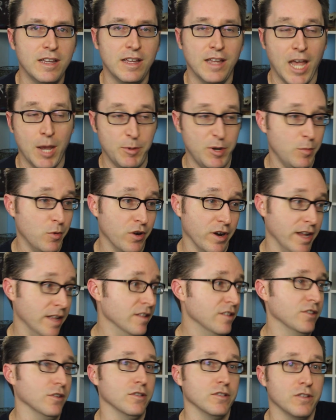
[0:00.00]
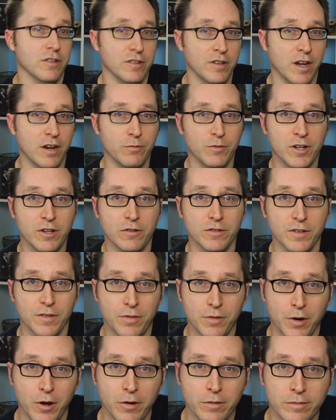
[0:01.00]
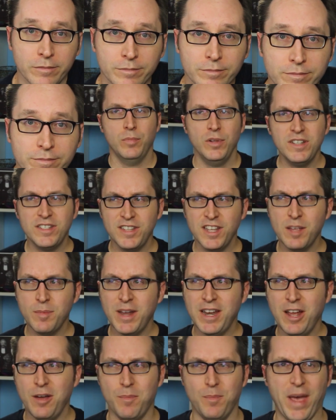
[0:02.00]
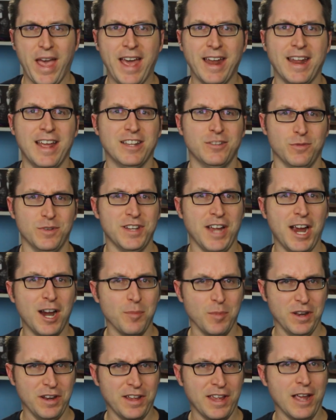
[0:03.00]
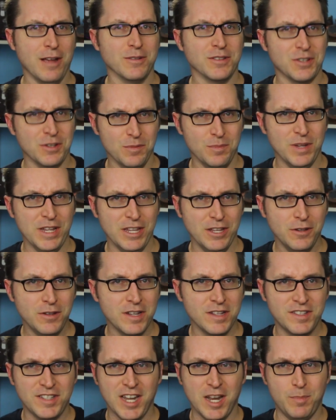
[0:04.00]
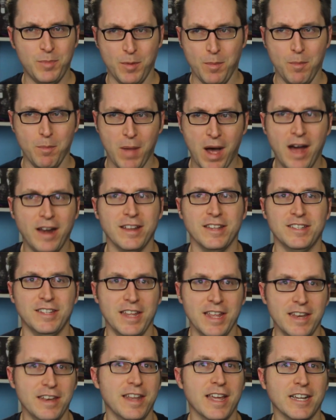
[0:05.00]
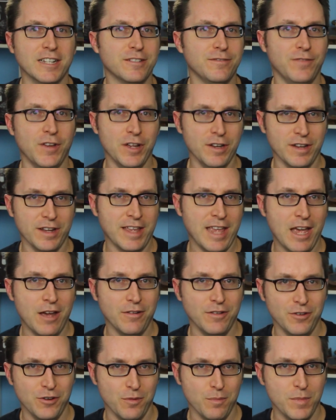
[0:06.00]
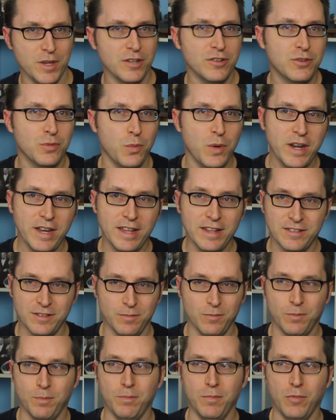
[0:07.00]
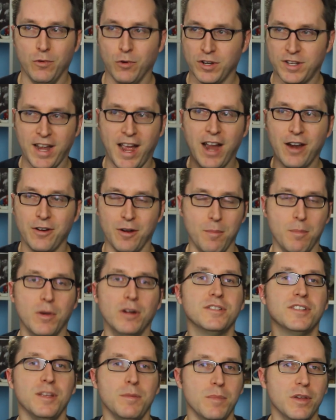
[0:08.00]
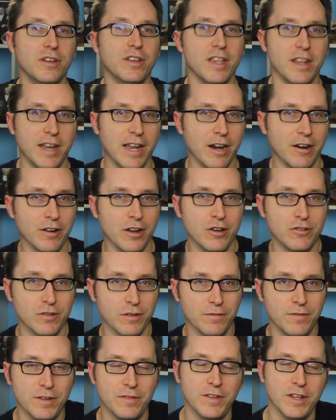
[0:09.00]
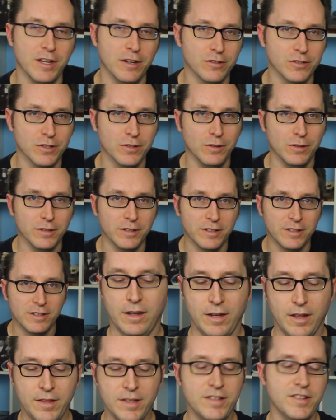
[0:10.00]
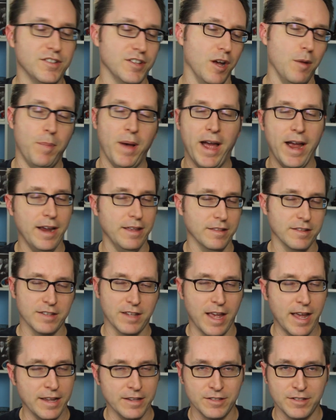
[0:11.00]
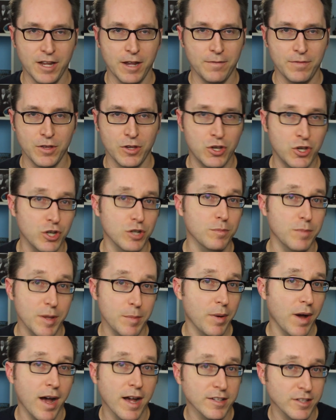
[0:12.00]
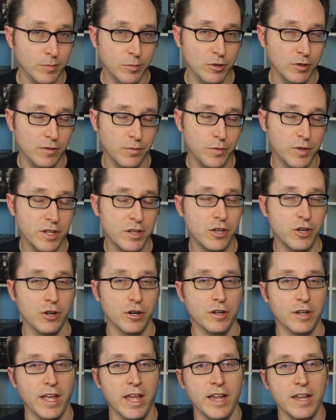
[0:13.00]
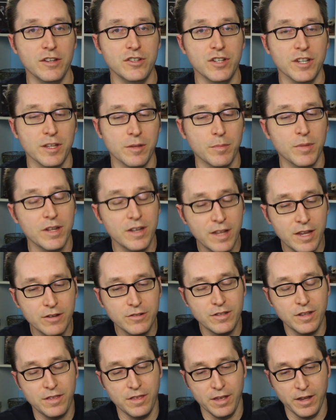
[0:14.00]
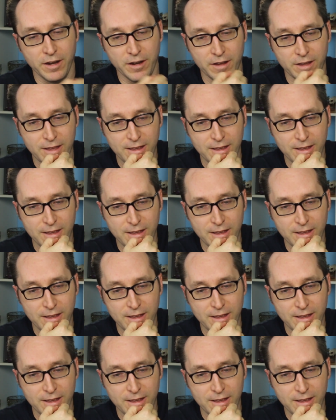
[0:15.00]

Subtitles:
How many more insults could Don Rickles have thrown? Plus, think about how badass retirement accounts could be. You could set up a modest index fund account in your mid-20s and retire a multimillionaire at 150 years old. Now, this is all pie-in-the-sky stuff that could be possible if we cured aging, but here's the thing.